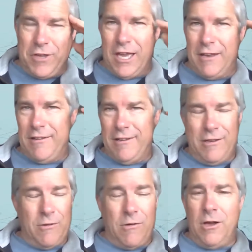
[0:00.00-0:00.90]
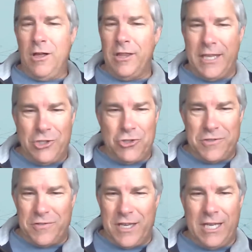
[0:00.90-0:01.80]
got, all the
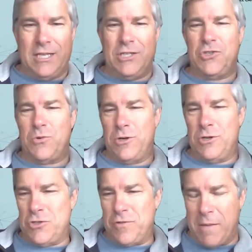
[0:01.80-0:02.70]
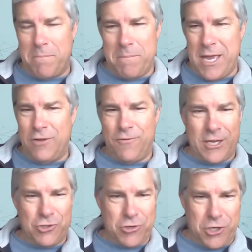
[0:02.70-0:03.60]
issues of getting into stores, you've got
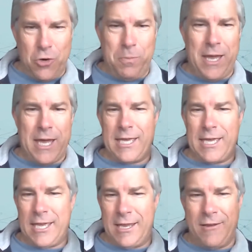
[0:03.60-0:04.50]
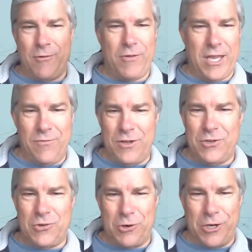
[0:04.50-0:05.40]
manufacturing, co-packing,
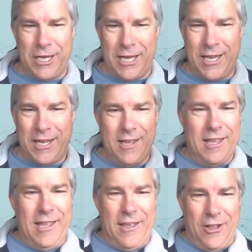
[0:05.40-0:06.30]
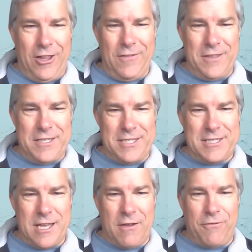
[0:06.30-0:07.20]
inventorying, all of this
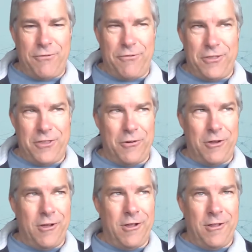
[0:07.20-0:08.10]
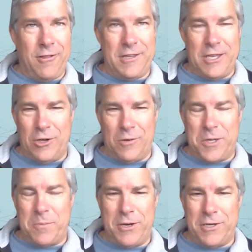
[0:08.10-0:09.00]
stuff that are all,
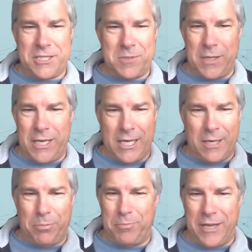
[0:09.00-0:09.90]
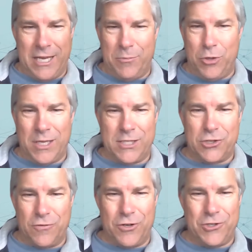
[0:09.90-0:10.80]
compared to spinning up AWS
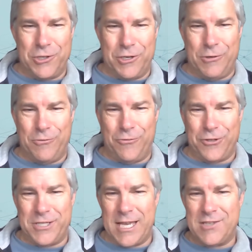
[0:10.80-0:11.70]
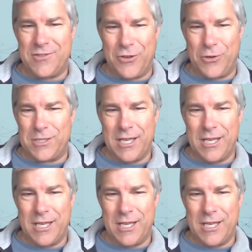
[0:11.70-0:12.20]
servers, for SaaS folks,